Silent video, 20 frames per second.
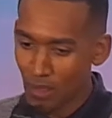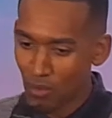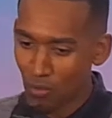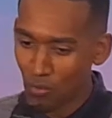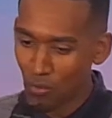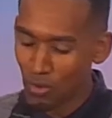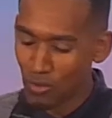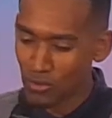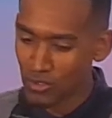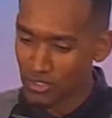
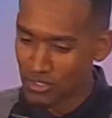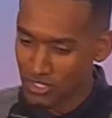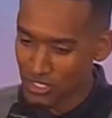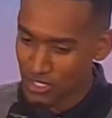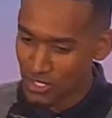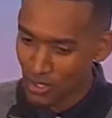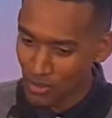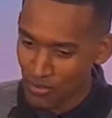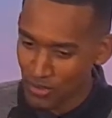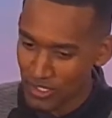what was
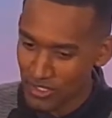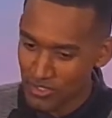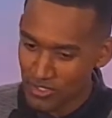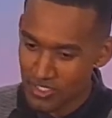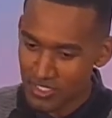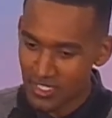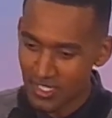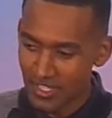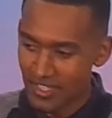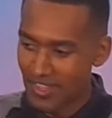so
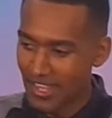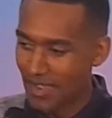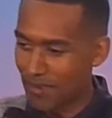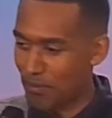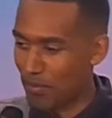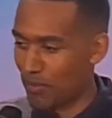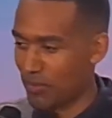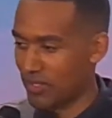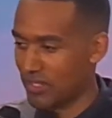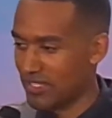interesting in that
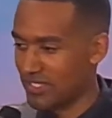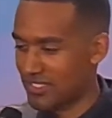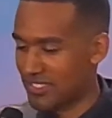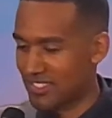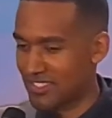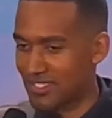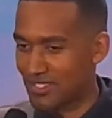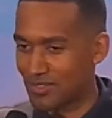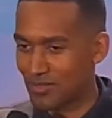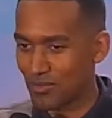point is
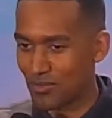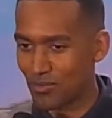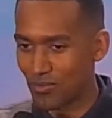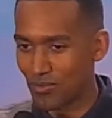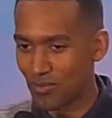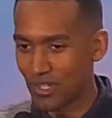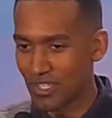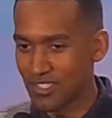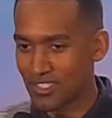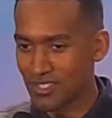
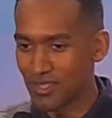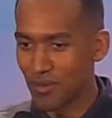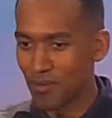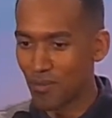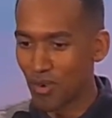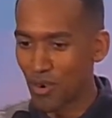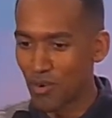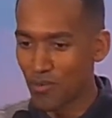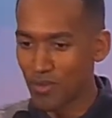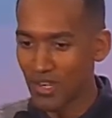it's the
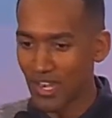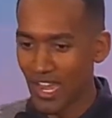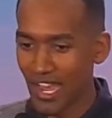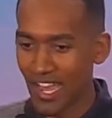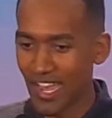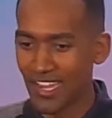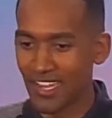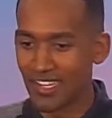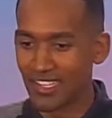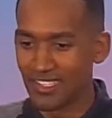moment
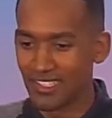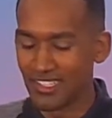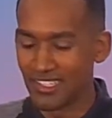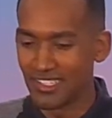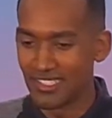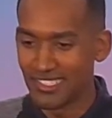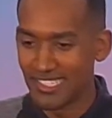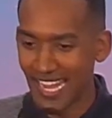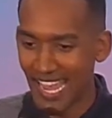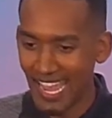I
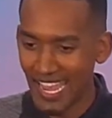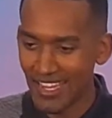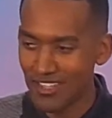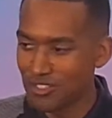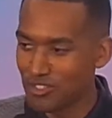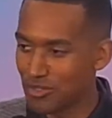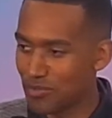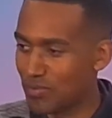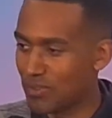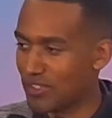
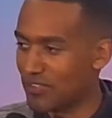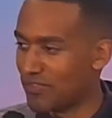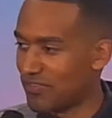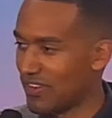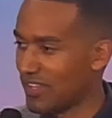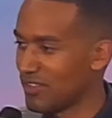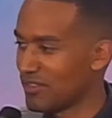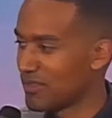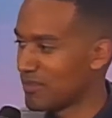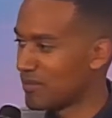tangibly
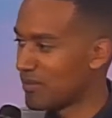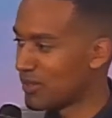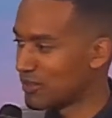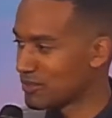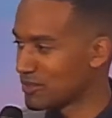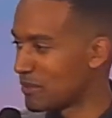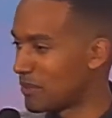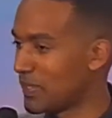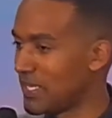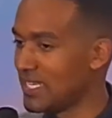felt the
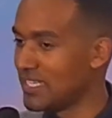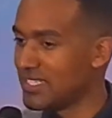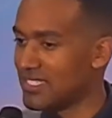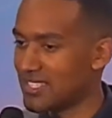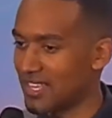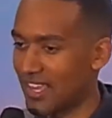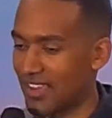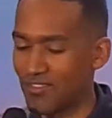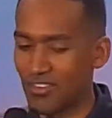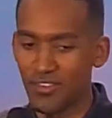most
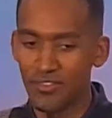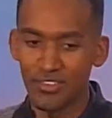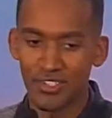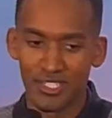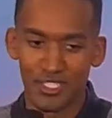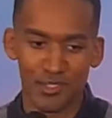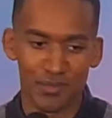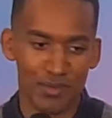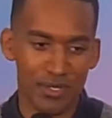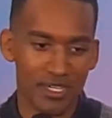peace I've ever
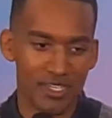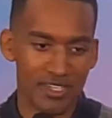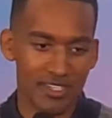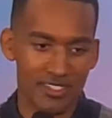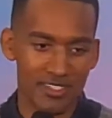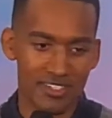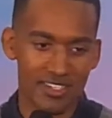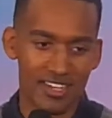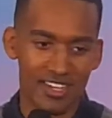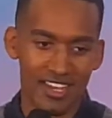
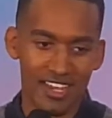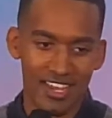experienced.